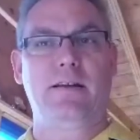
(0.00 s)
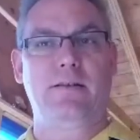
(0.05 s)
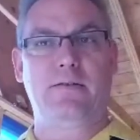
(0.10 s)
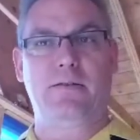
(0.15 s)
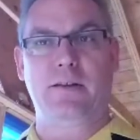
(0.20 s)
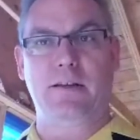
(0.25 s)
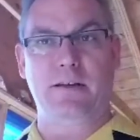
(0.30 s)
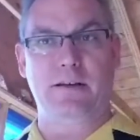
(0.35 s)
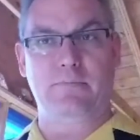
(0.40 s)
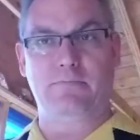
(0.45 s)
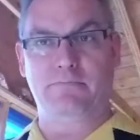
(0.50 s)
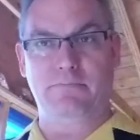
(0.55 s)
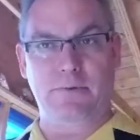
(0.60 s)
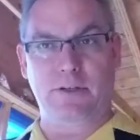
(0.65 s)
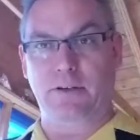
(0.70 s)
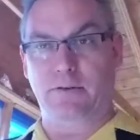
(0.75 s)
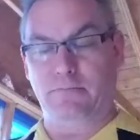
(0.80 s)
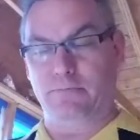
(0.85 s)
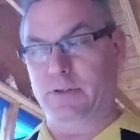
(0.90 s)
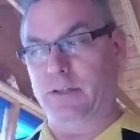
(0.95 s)
the
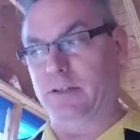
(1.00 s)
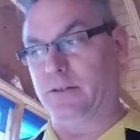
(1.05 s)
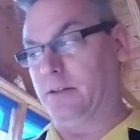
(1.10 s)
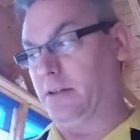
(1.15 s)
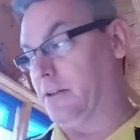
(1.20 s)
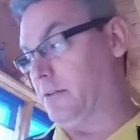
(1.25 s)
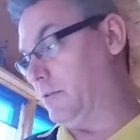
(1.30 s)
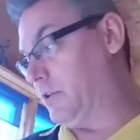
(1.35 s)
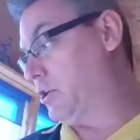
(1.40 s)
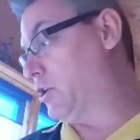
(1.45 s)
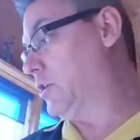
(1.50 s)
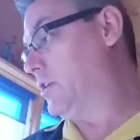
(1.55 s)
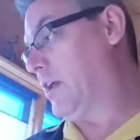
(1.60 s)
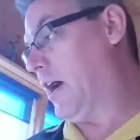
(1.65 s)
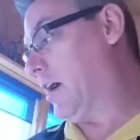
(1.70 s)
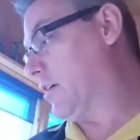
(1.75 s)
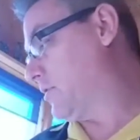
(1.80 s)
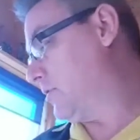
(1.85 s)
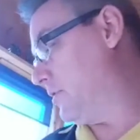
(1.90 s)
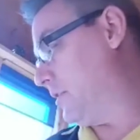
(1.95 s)
good
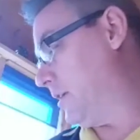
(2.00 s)
doctor